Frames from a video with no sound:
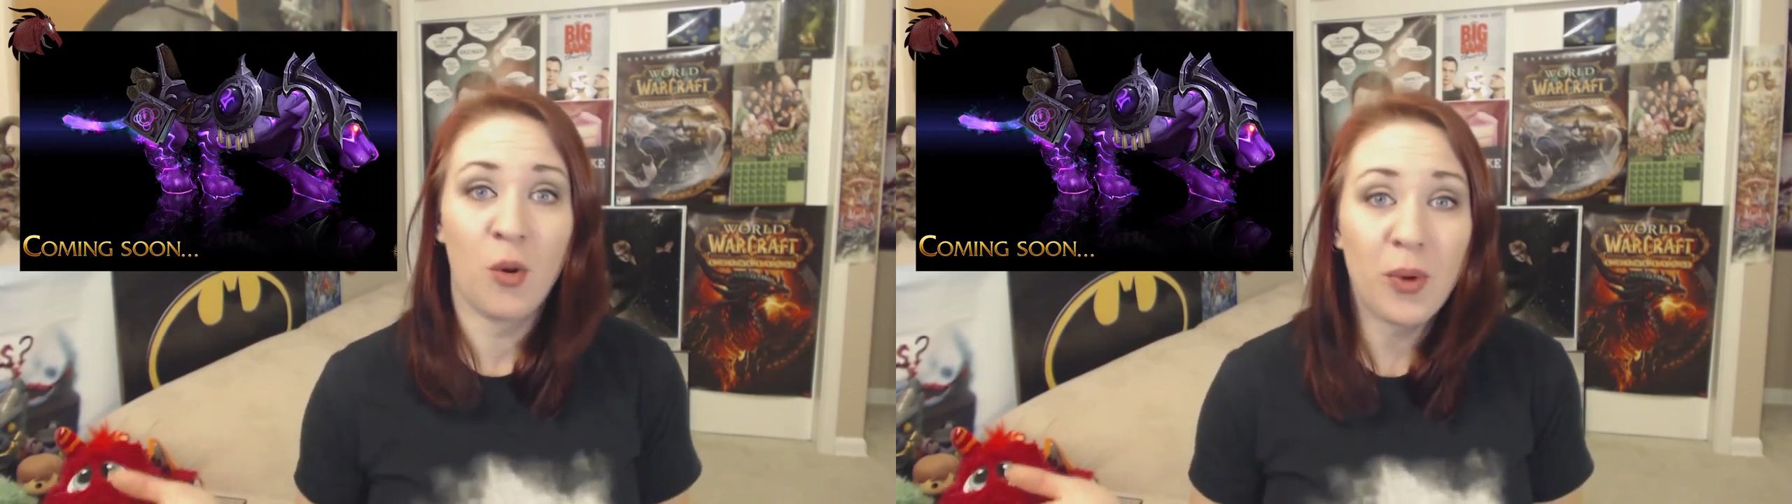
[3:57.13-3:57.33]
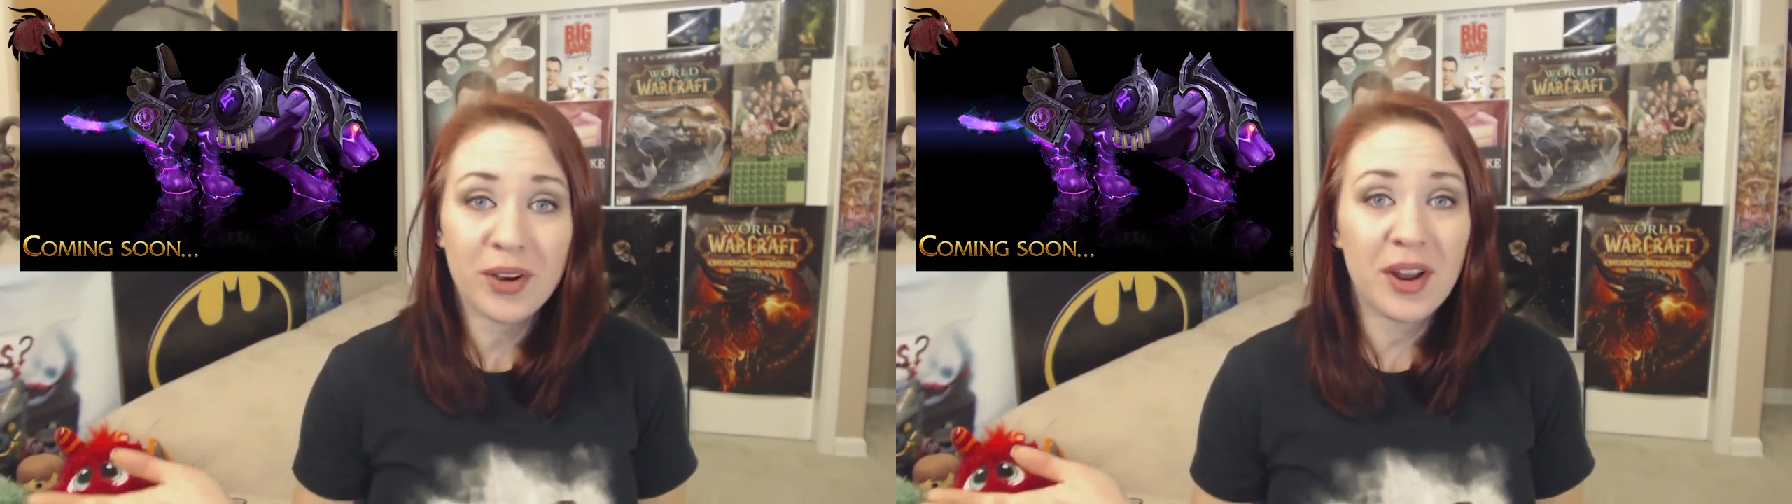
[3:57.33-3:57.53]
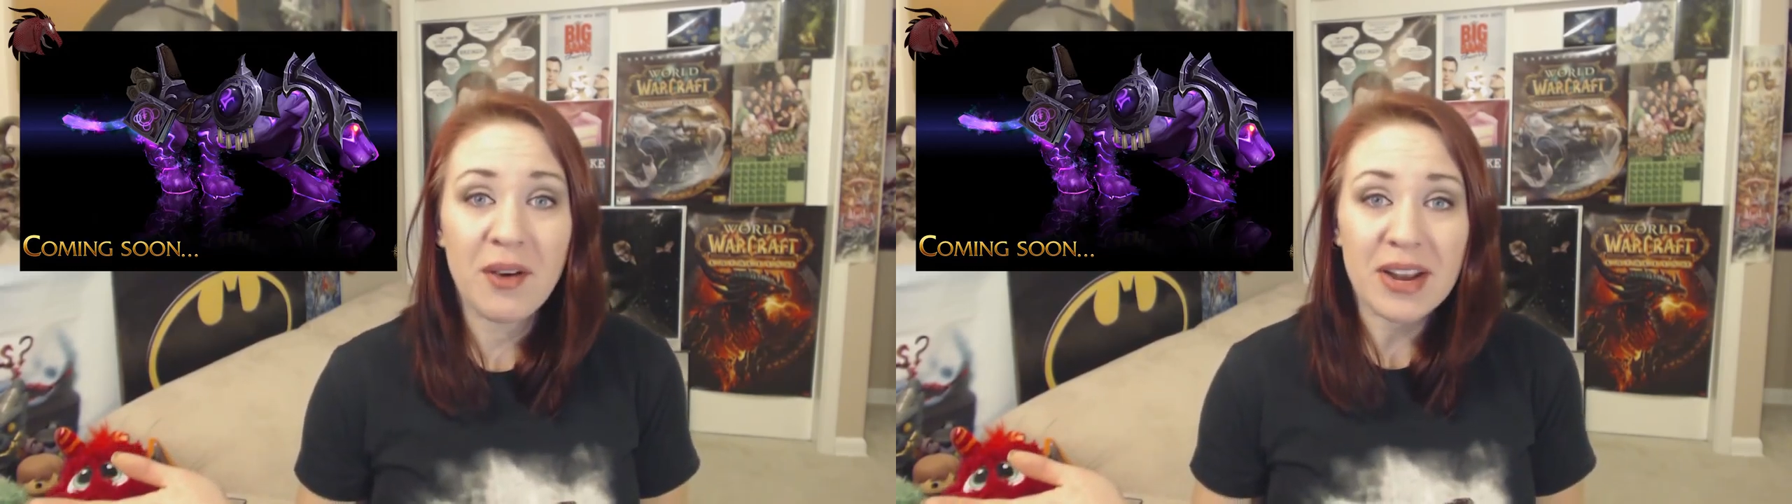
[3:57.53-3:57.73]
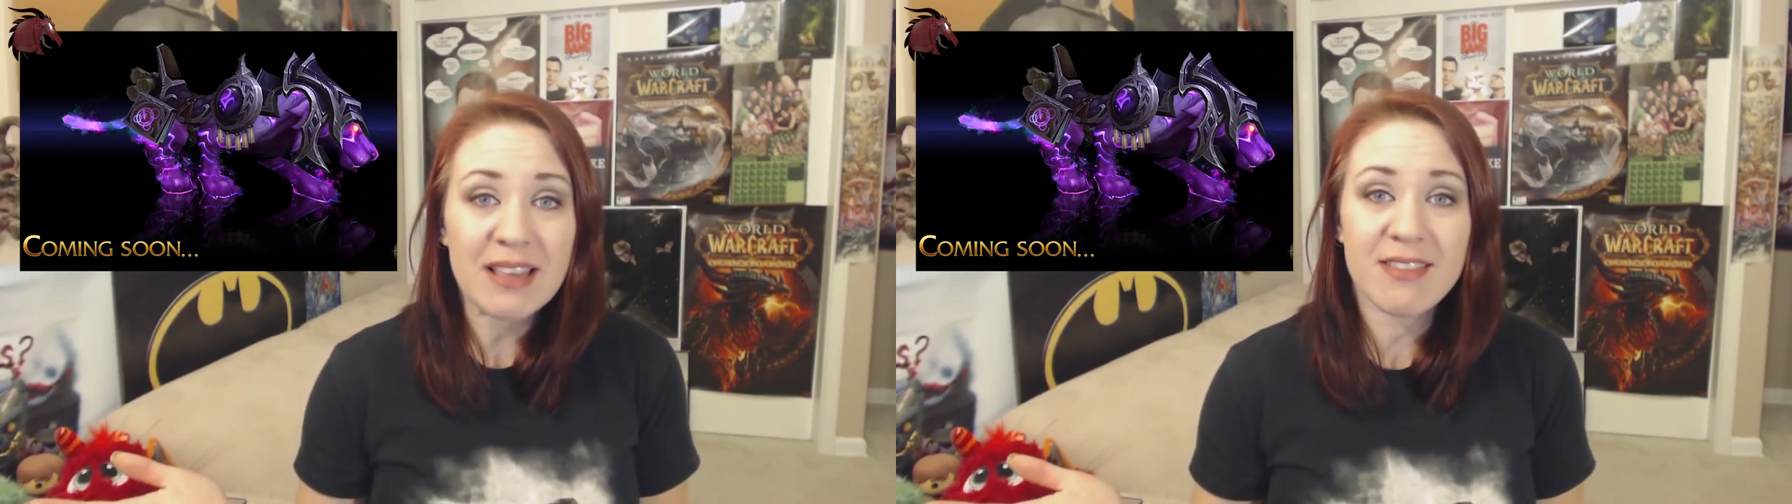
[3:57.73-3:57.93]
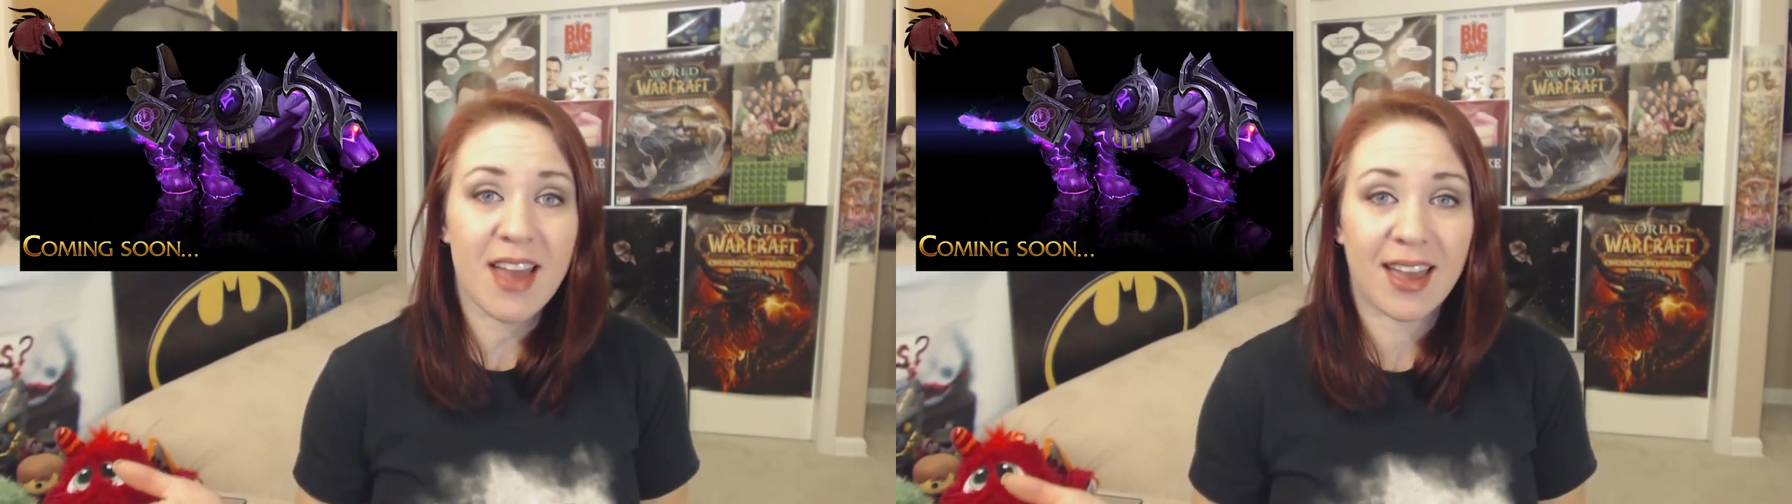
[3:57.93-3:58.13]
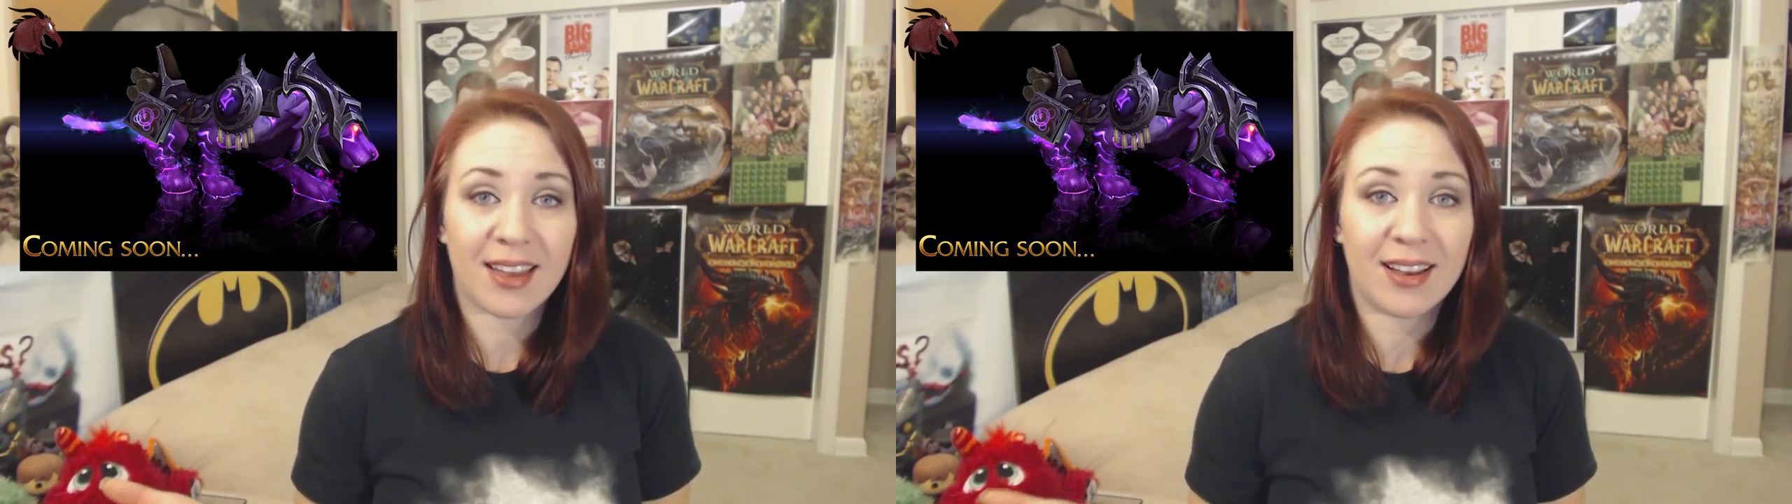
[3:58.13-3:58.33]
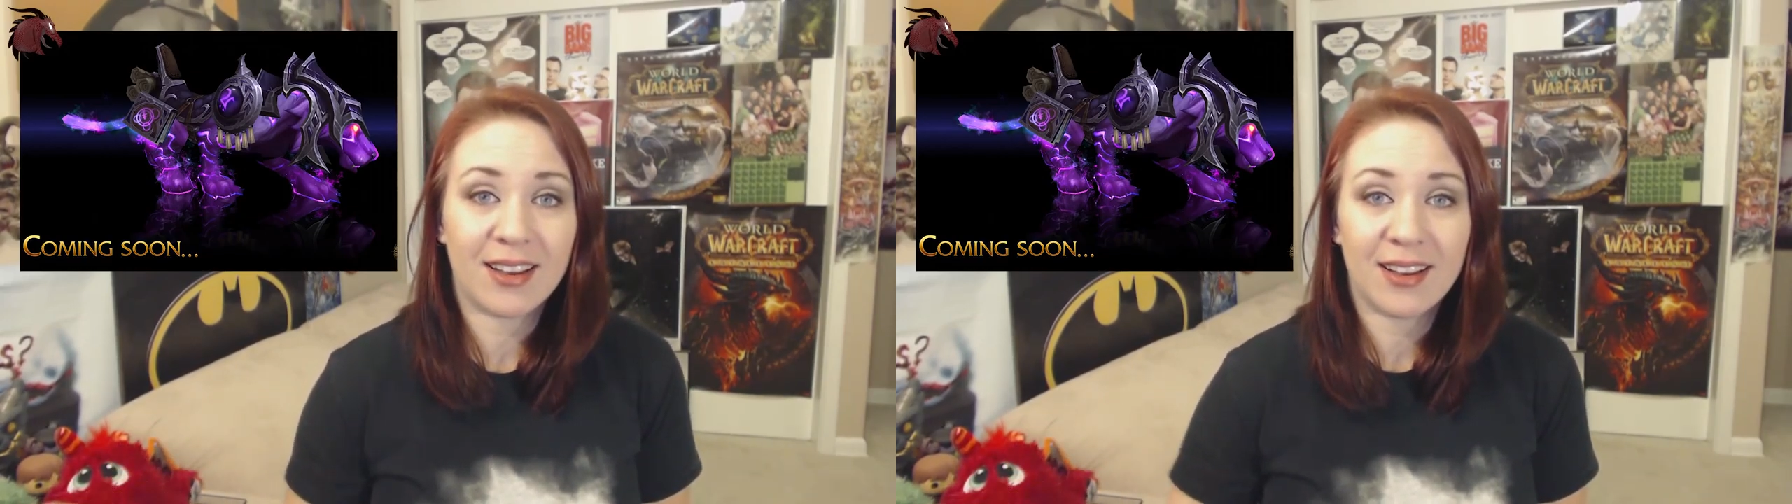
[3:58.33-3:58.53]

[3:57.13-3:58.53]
We don't know anything.